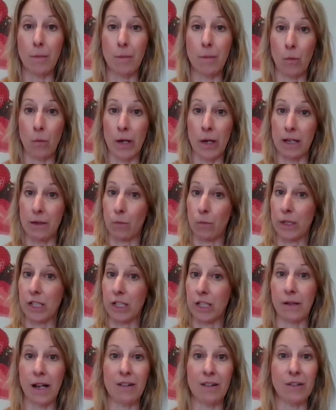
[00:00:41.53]
We
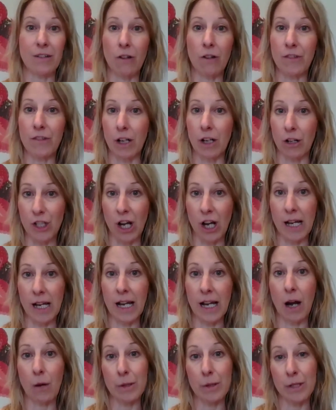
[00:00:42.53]
don't have enough in our
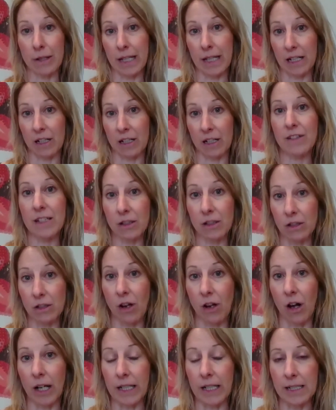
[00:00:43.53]
diet and we don't get enough
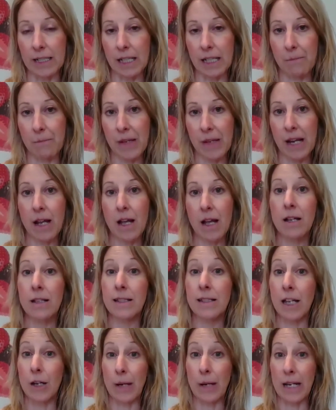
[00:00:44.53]
sunlight.
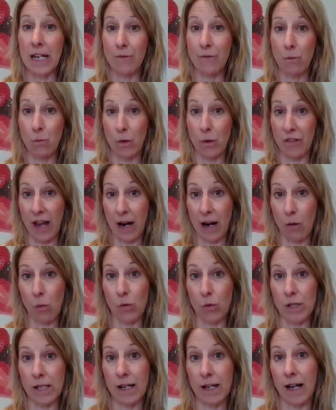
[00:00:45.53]
So even
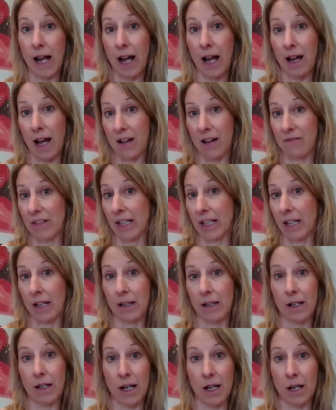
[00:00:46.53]
without having
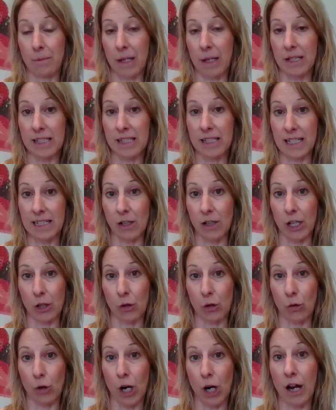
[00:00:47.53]
a disease like
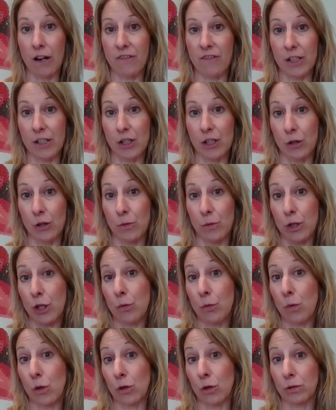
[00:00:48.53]
long COVID,
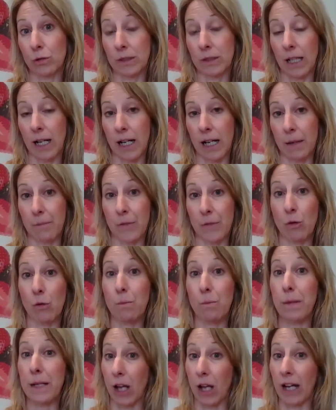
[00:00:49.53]
you'll
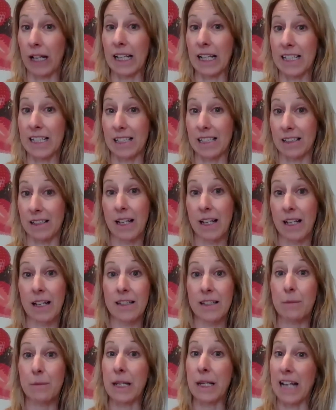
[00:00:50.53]
be likely to
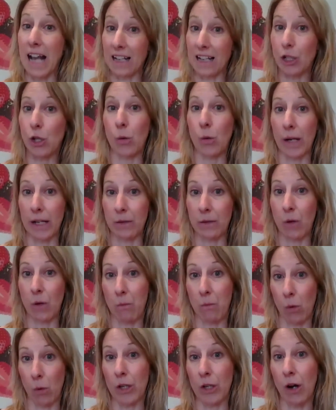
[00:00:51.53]
be inadequate
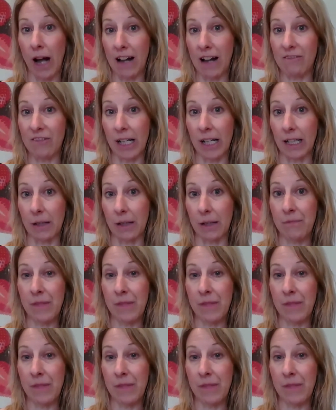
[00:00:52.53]
in what you're having.